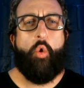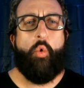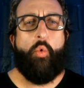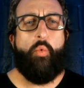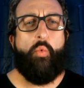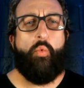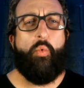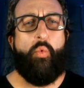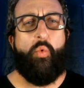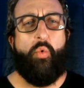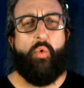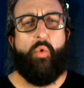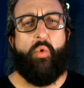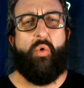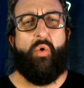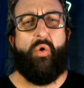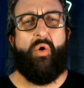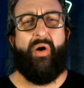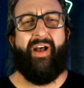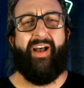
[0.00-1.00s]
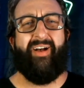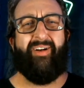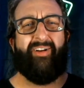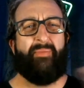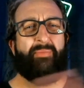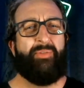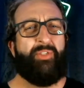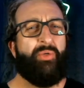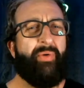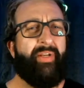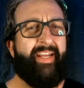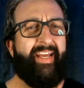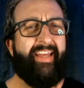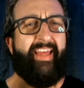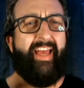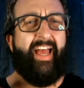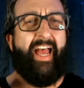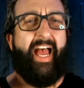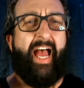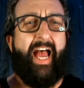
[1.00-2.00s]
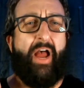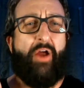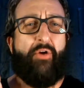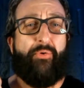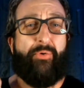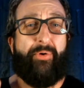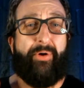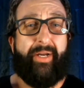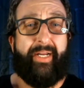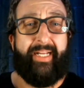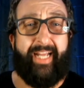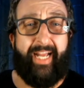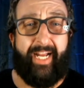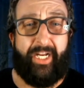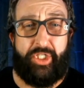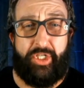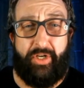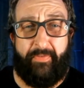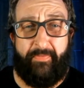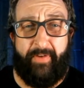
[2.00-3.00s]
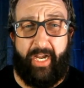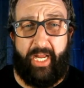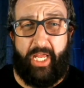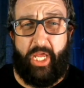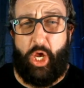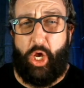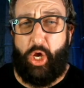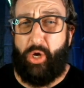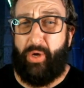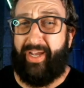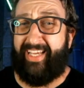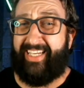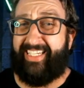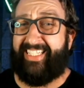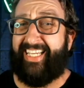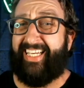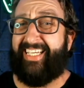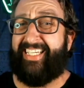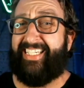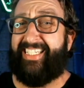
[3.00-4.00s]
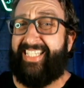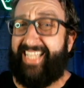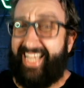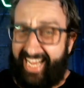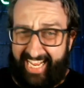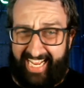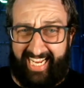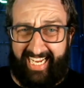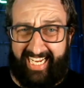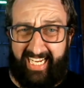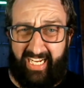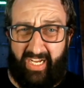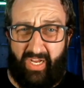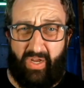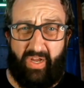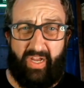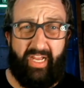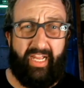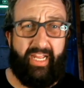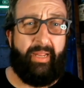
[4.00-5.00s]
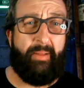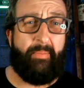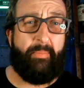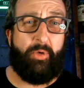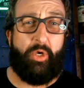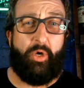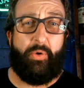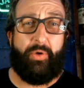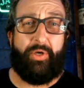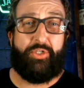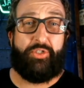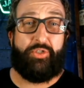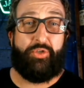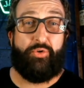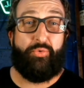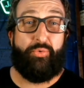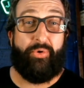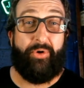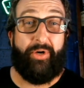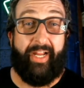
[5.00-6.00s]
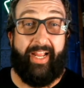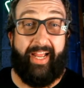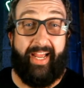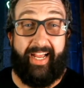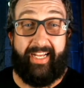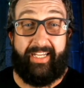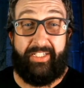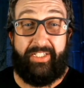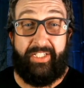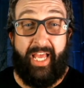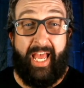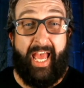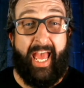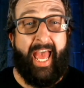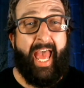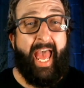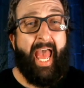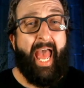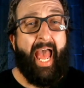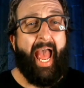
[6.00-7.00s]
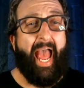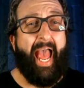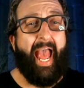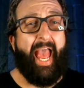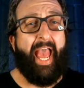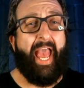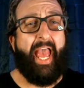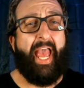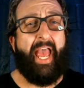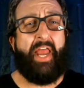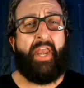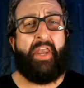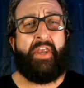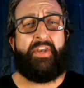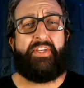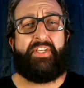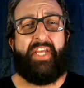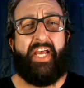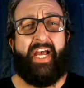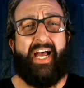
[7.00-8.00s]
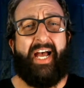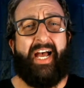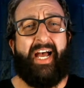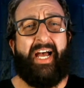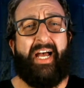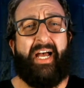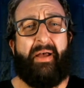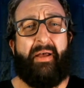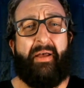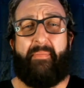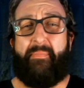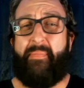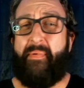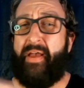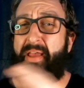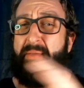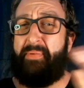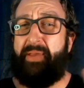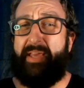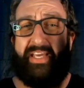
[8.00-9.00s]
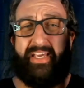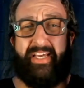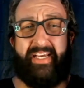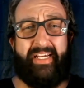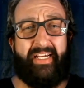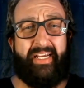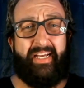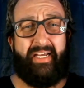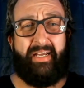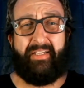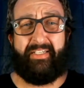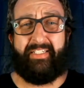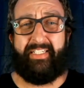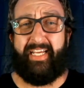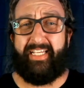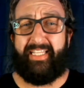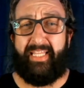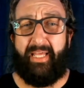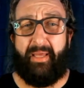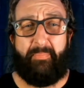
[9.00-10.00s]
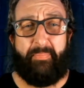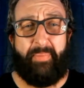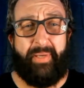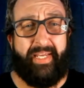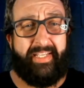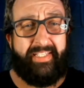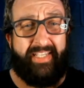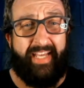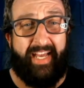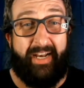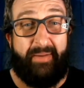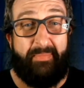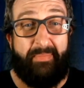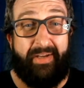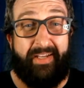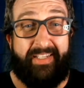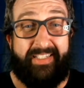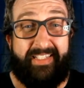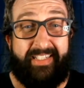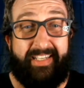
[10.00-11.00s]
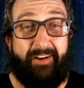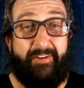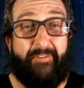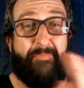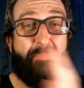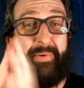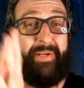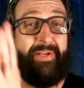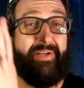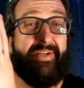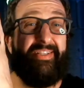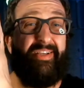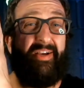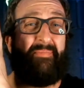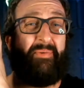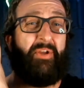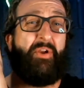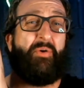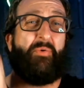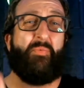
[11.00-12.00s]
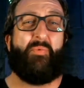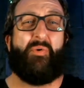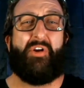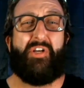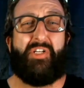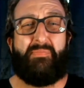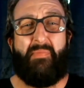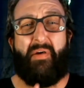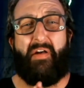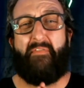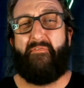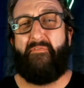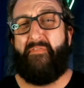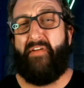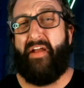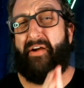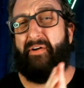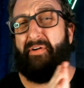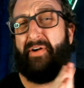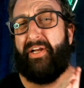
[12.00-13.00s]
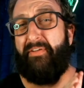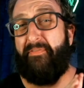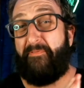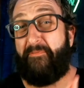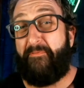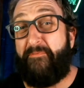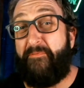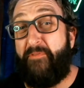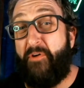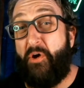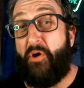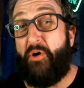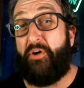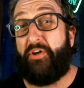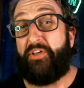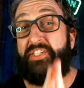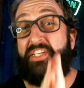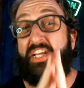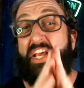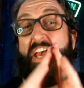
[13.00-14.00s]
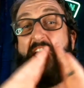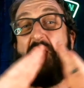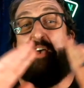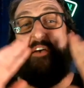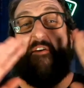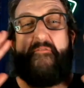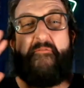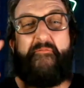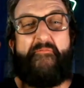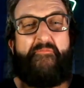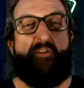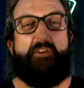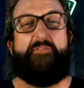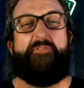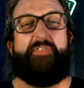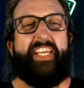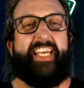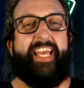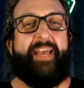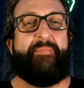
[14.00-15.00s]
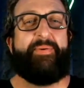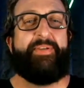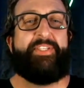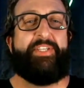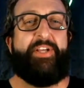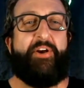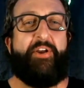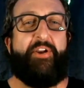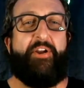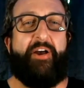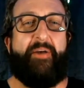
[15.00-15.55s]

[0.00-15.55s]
Welcome to another reaction video, and today I am going to react and uh, maybe uh, take the piss out of myself because I'm going to watch my very first thrifting episode I